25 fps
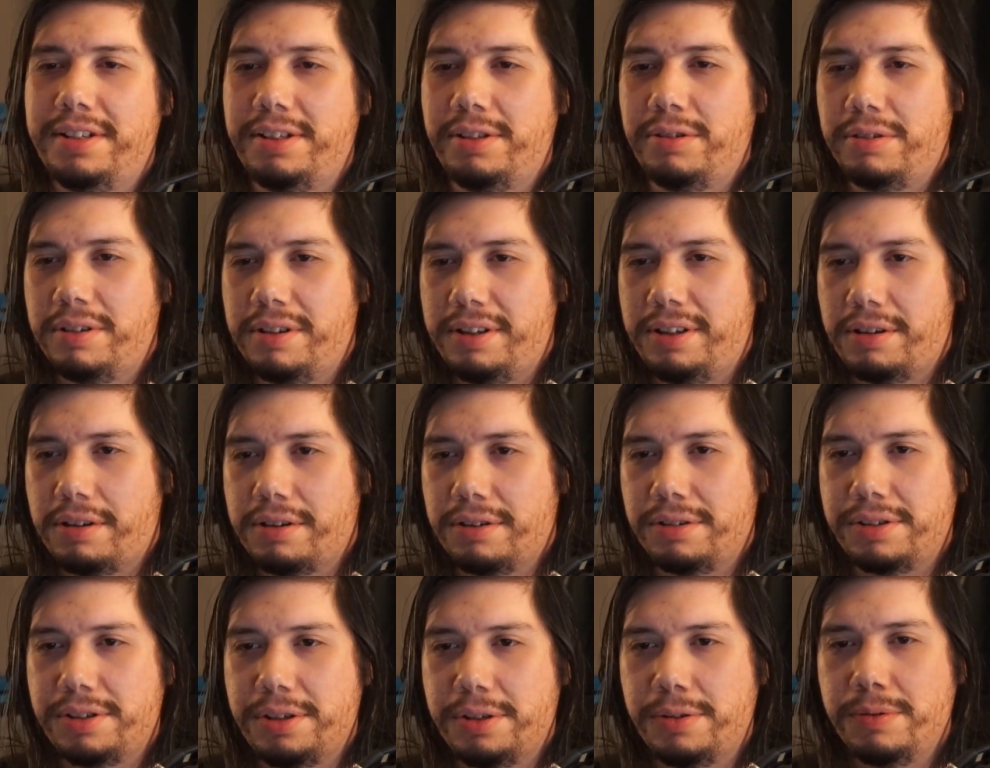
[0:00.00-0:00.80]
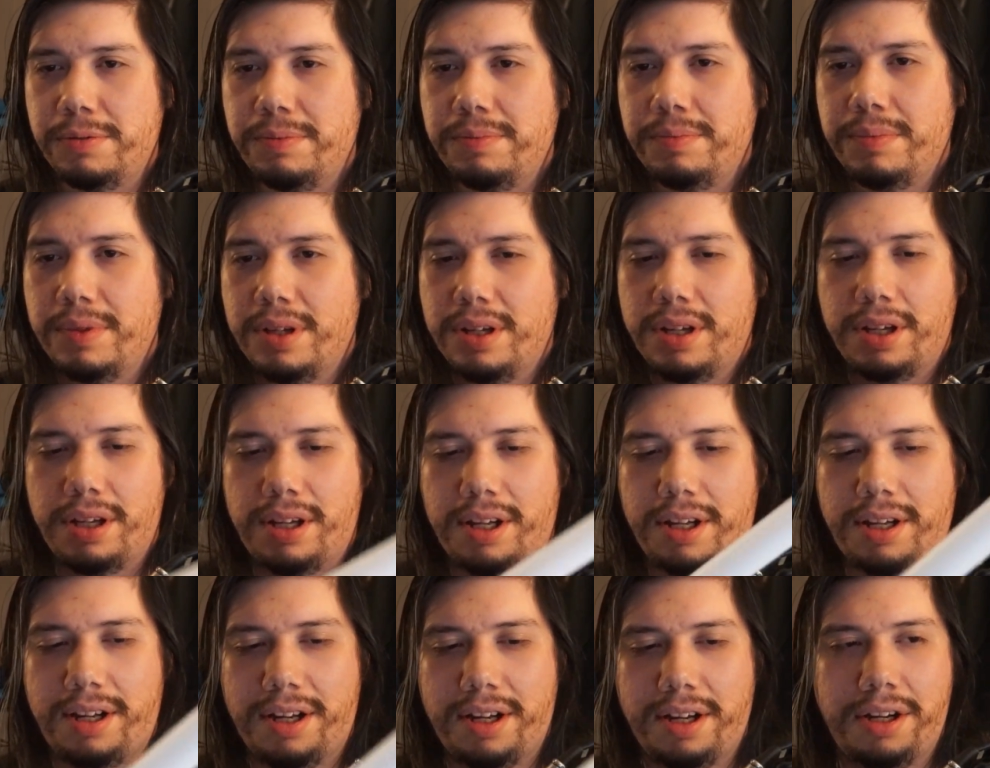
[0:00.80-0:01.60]
Here are the other 2,
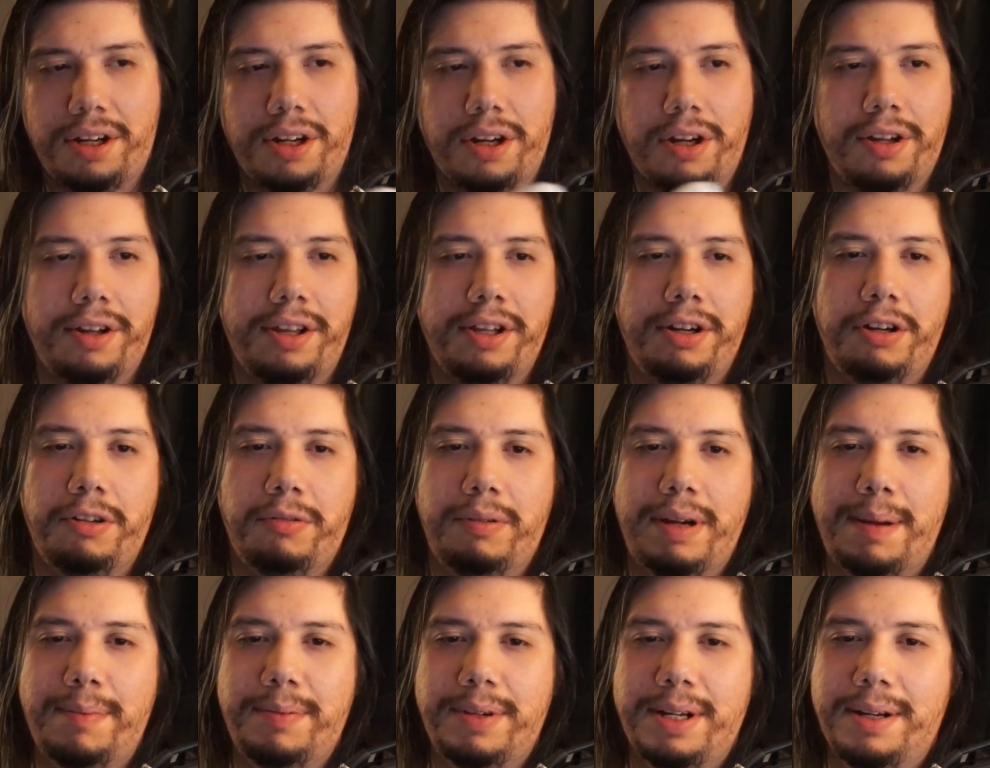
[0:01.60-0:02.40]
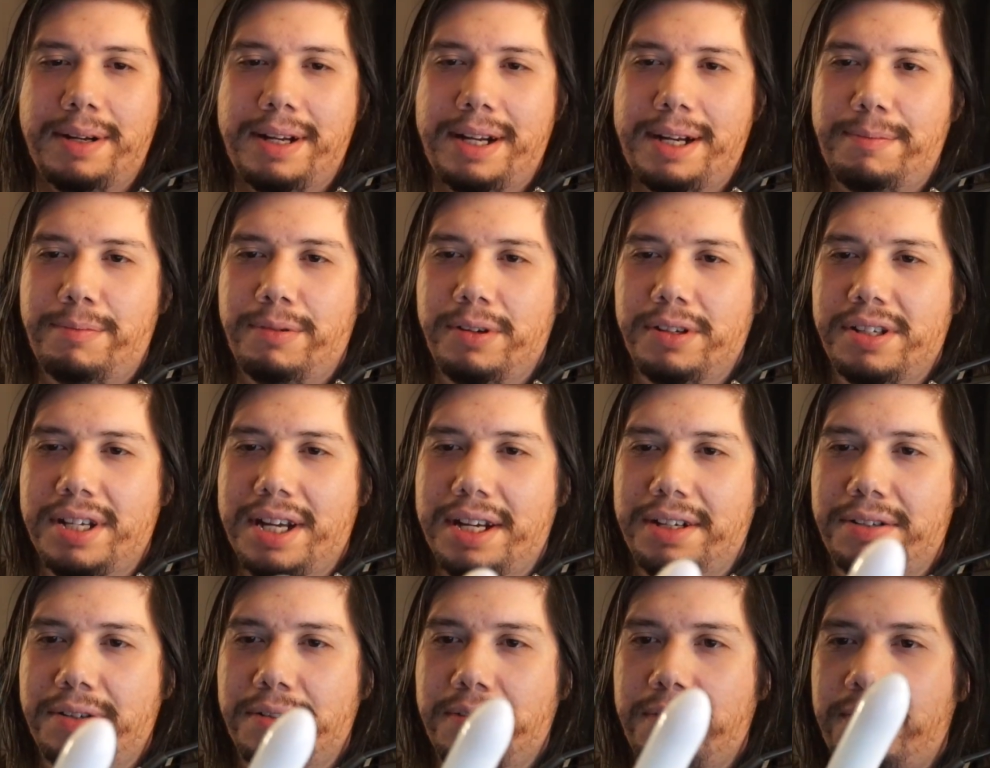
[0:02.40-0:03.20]
and they are wrapped in a
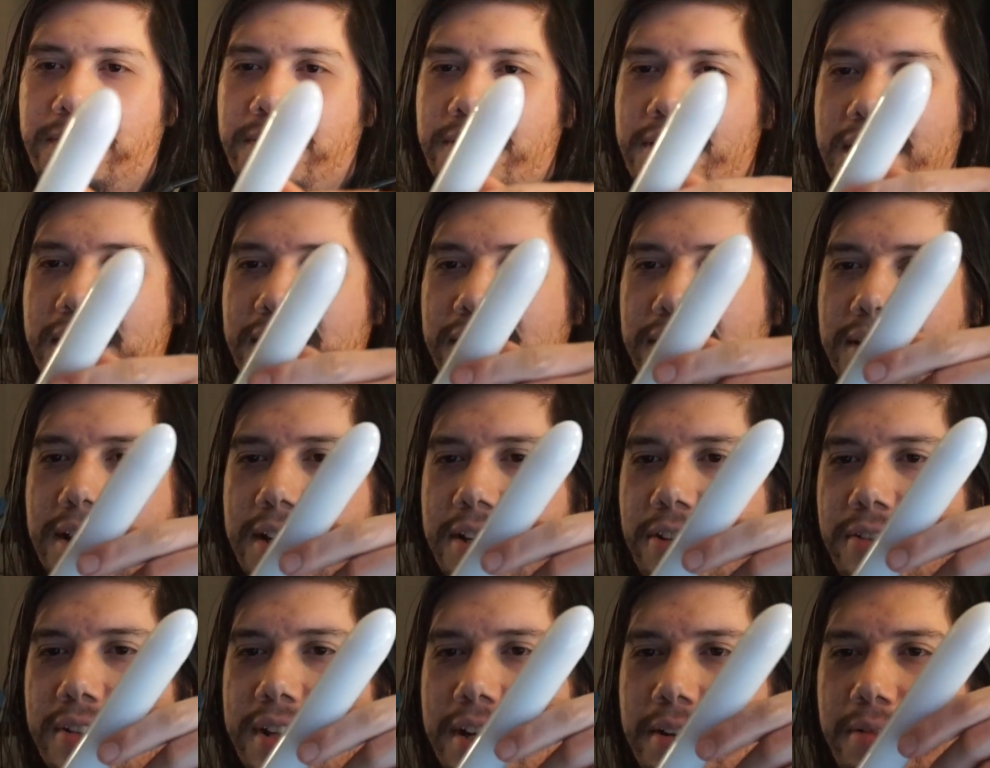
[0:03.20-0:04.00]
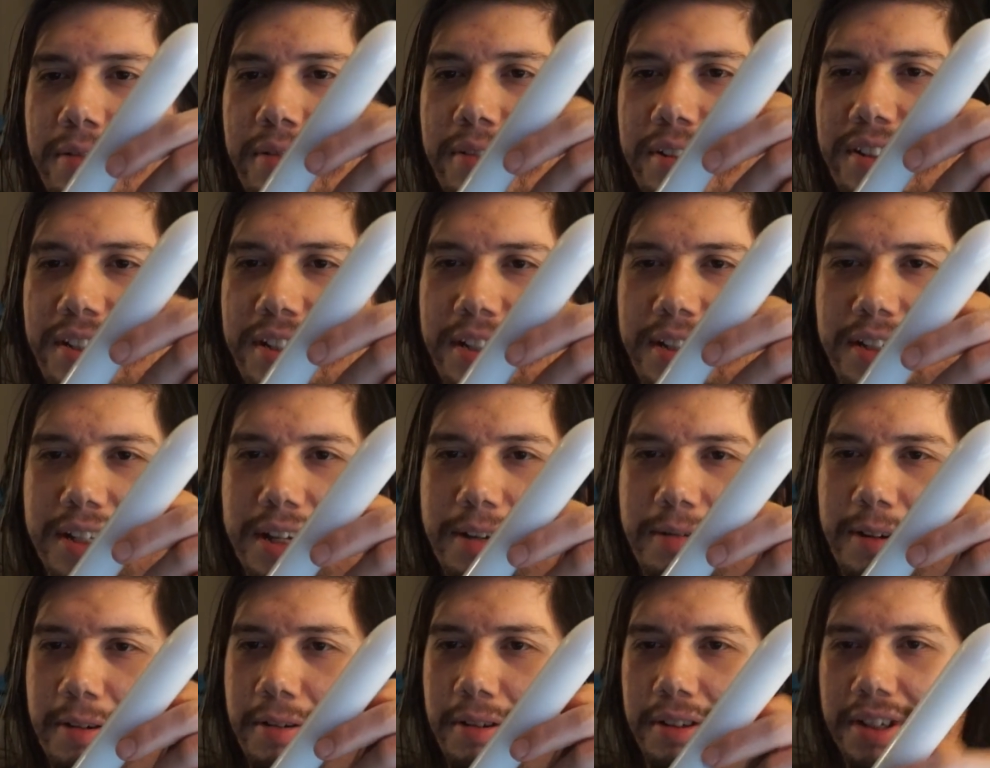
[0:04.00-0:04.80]
protective thing that you can't really see that
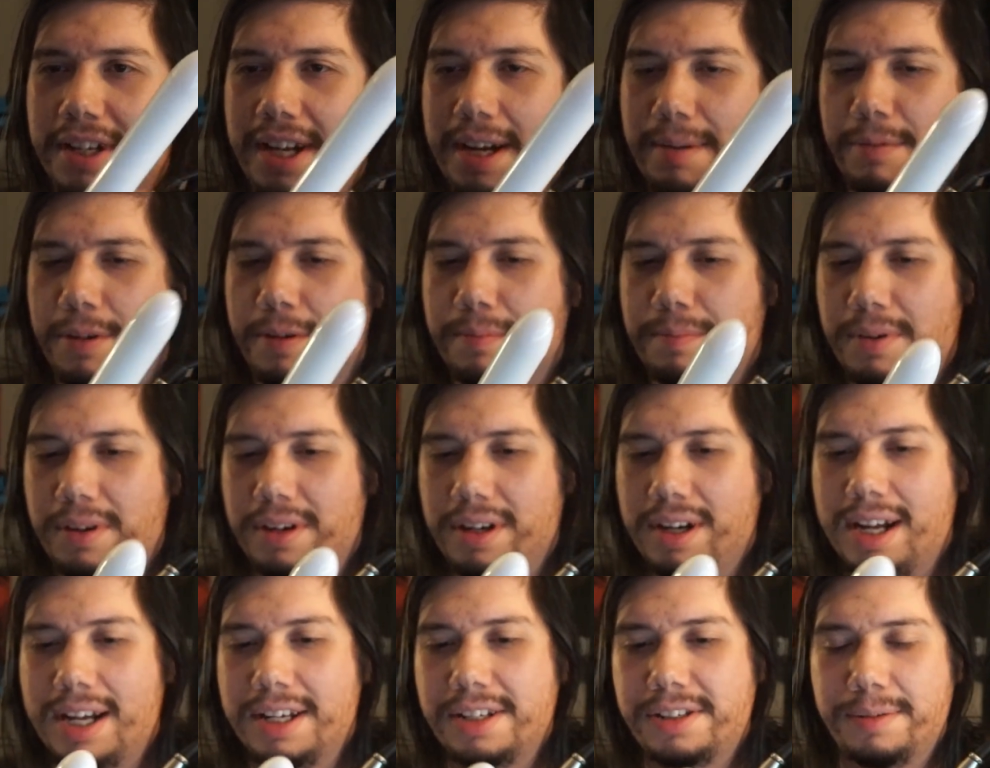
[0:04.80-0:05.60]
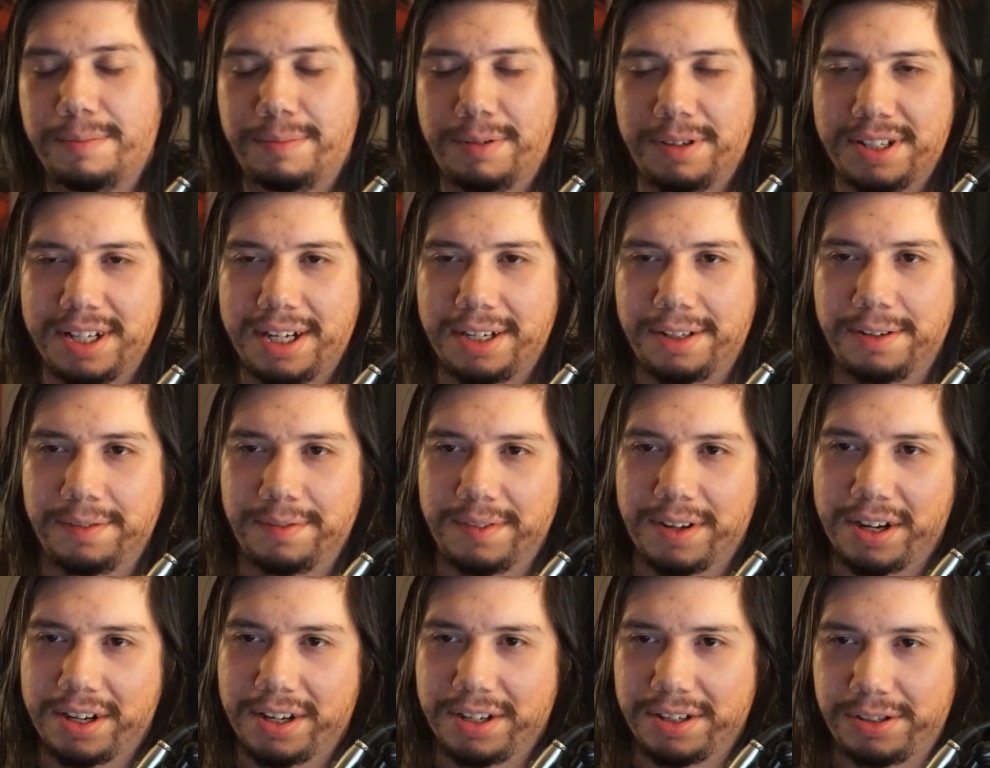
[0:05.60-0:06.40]
well on camera, but it has some protective
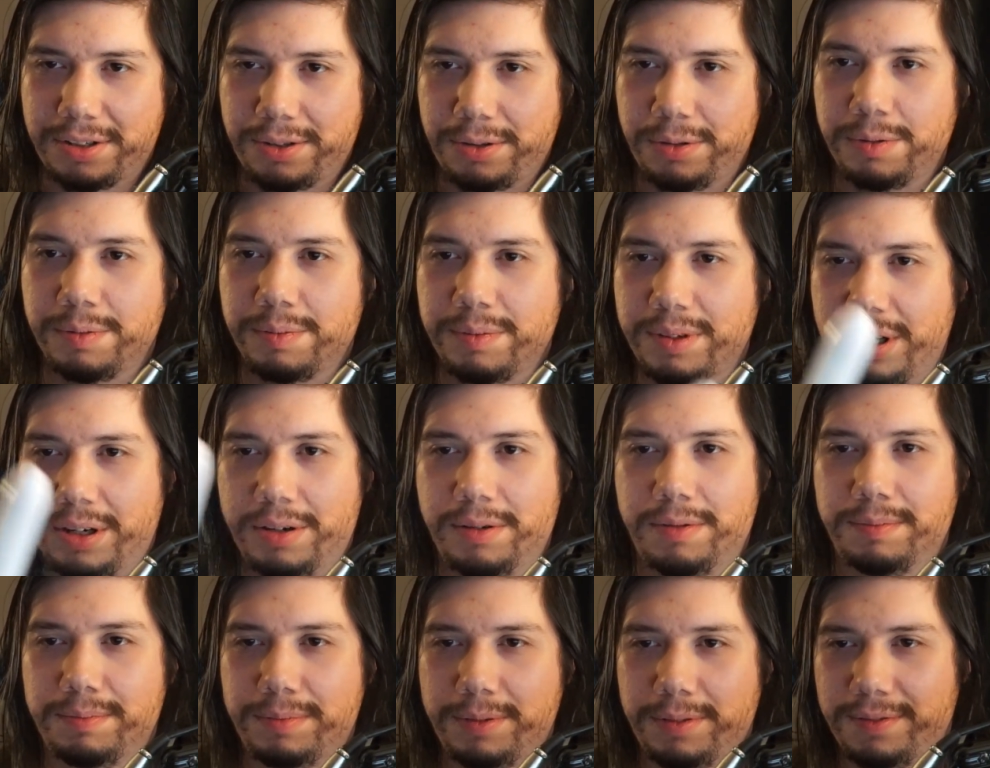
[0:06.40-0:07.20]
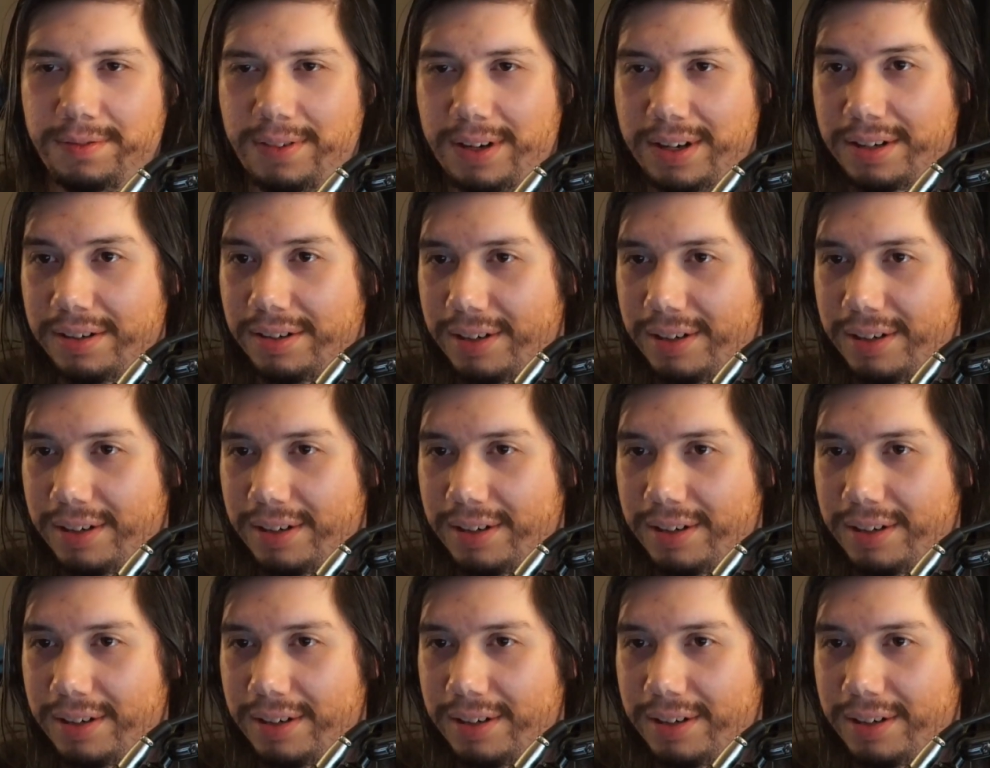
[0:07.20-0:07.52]
on it to, prevent